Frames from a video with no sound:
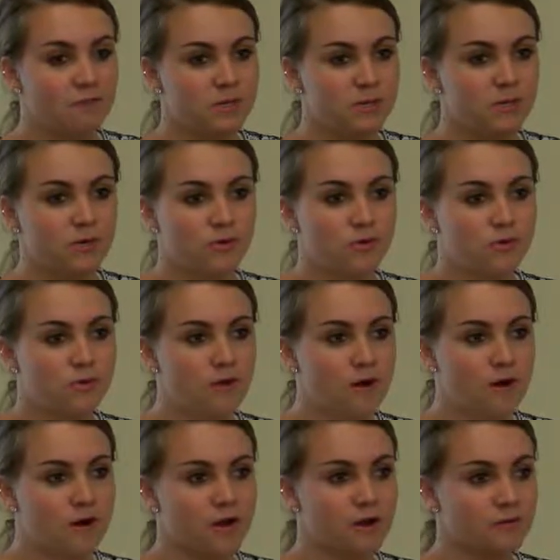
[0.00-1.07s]
people who
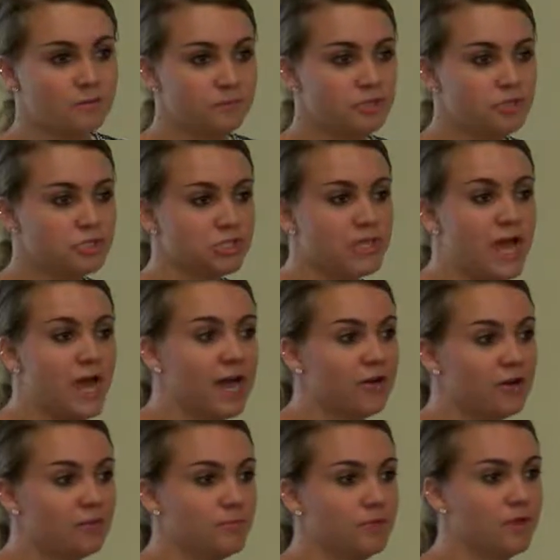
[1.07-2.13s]
are usually
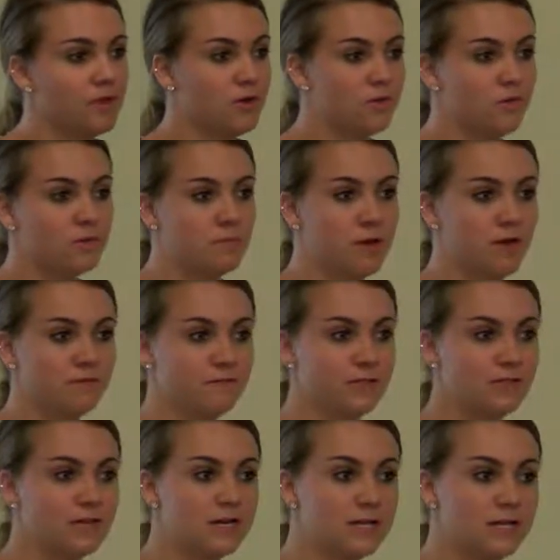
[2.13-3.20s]
at or below the
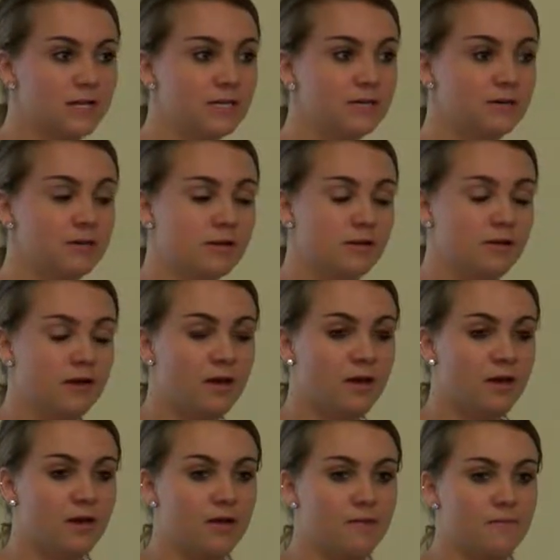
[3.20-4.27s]
poverty line,
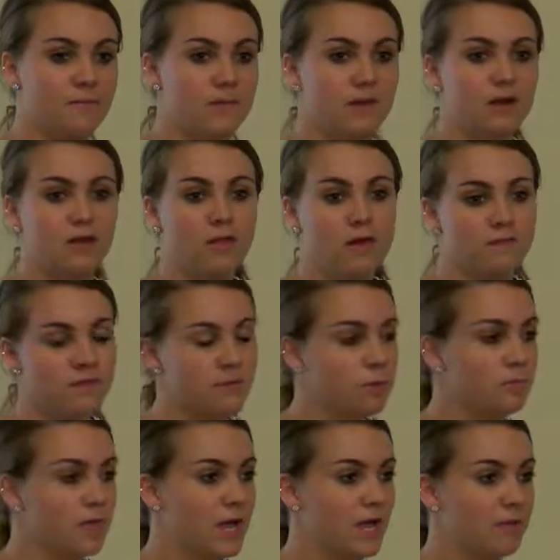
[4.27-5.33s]
and a lot of them are
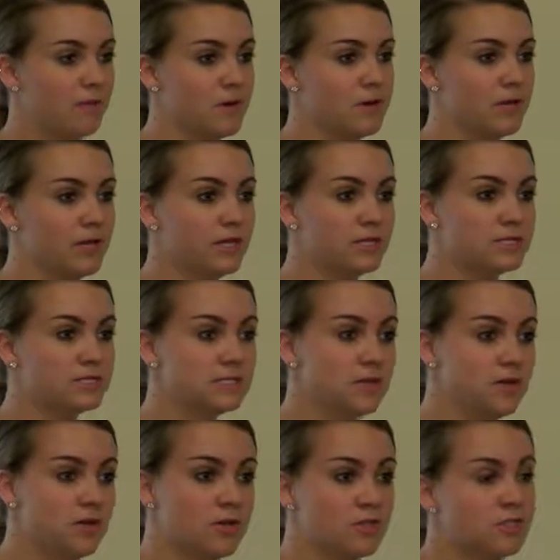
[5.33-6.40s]
Black Americans.
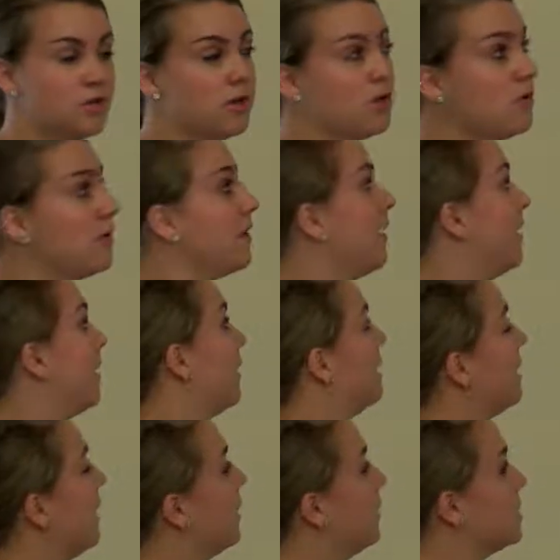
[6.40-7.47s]
So
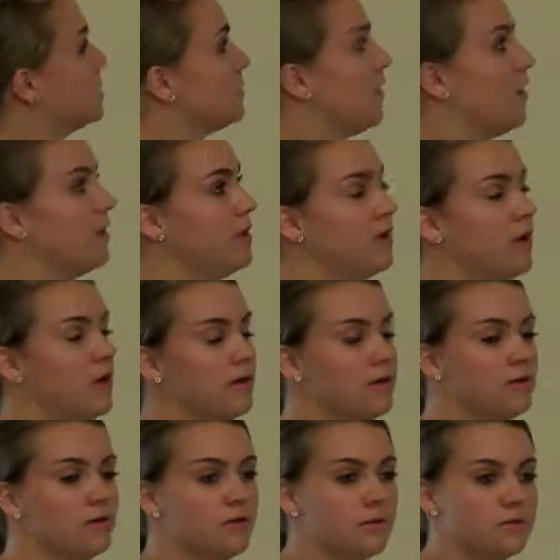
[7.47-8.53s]
I worked with Holly
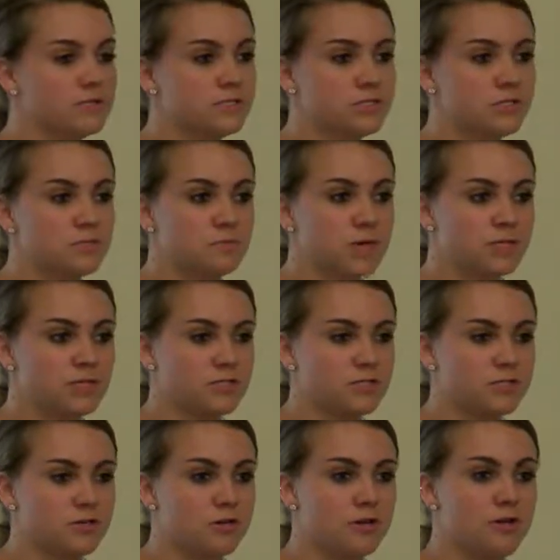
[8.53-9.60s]
Garner, who is a nurse
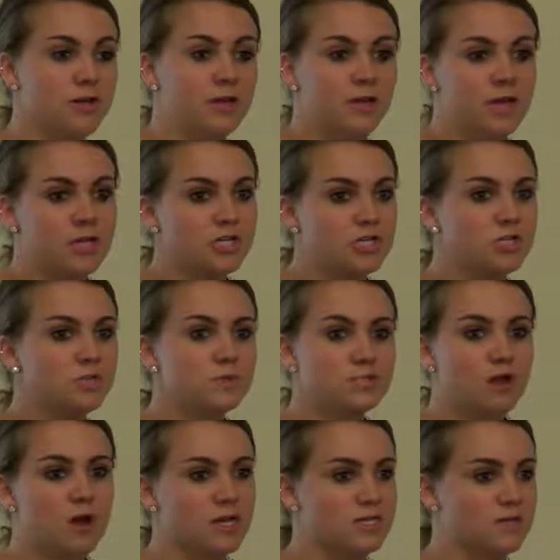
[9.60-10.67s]
practitioner, and she was
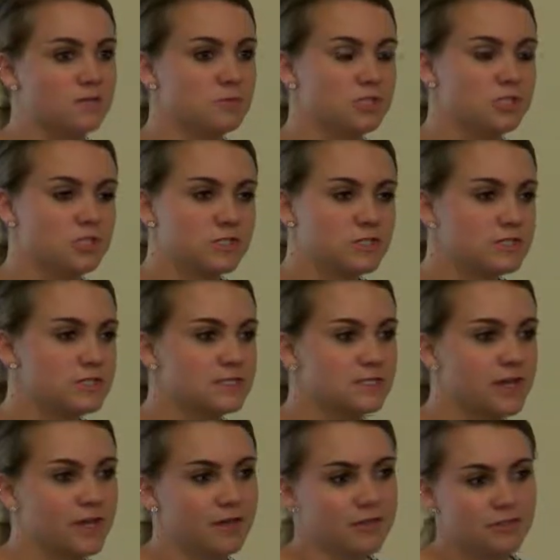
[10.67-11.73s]
awesome. She's just this
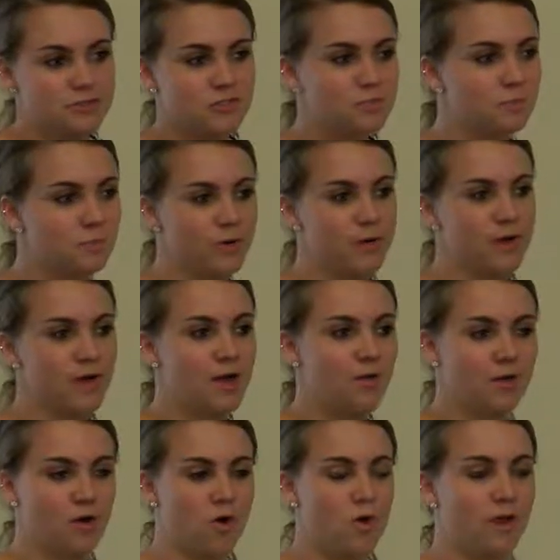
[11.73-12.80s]
like super
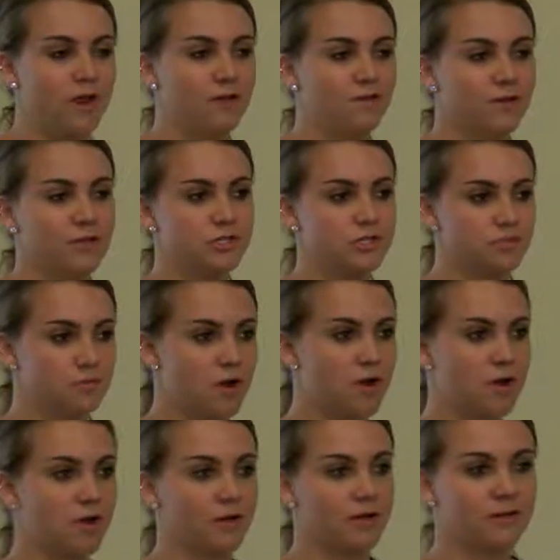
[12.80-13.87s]
outgoing, very
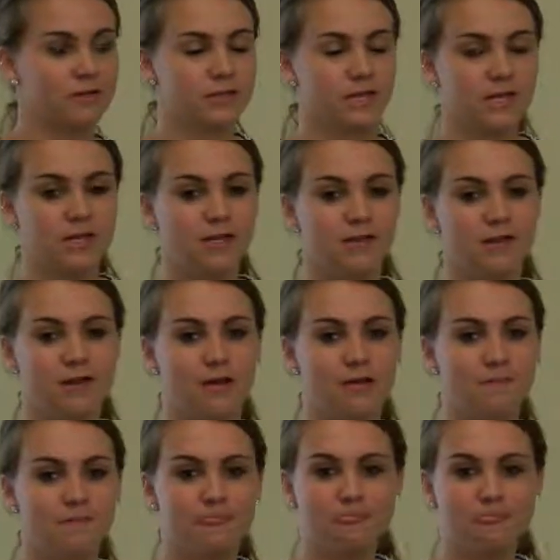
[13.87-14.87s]
strong lady, and